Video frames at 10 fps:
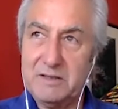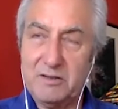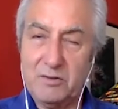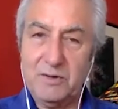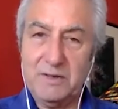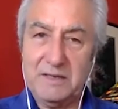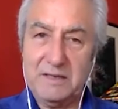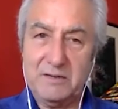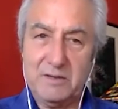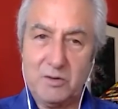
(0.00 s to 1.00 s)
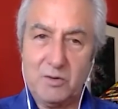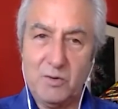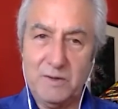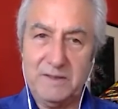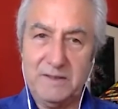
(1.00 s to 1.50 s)
authority or the
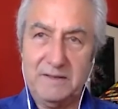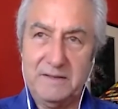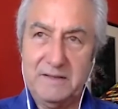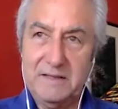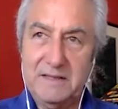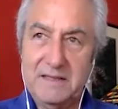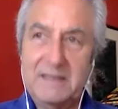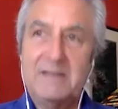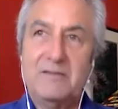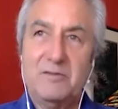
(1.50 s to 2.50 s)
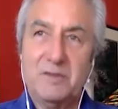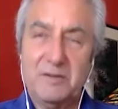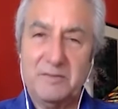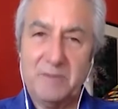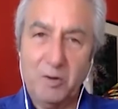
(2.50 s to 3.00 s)
court for
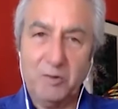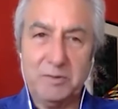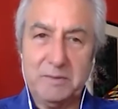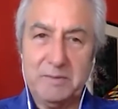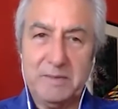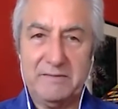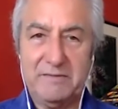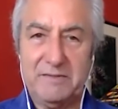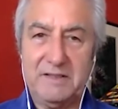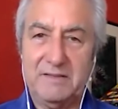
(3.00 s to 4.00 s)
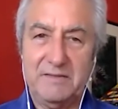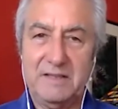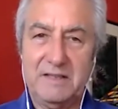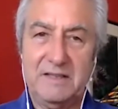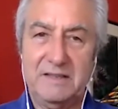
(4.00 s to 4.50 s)
the ultimate benefit of
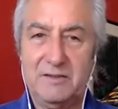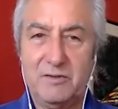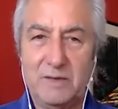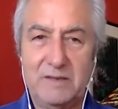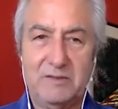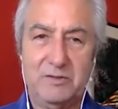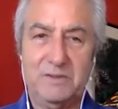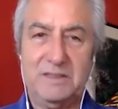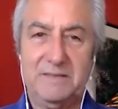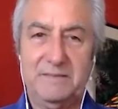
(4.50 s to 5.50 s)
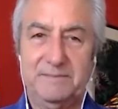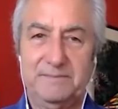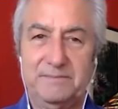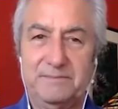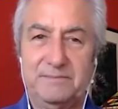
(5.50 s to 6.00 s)
the creditors.
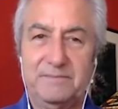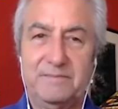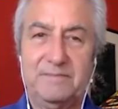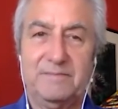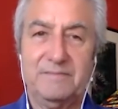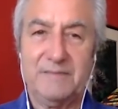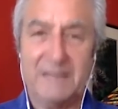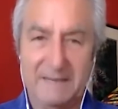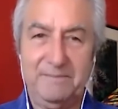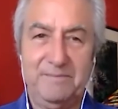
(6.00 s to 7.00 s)
Okay.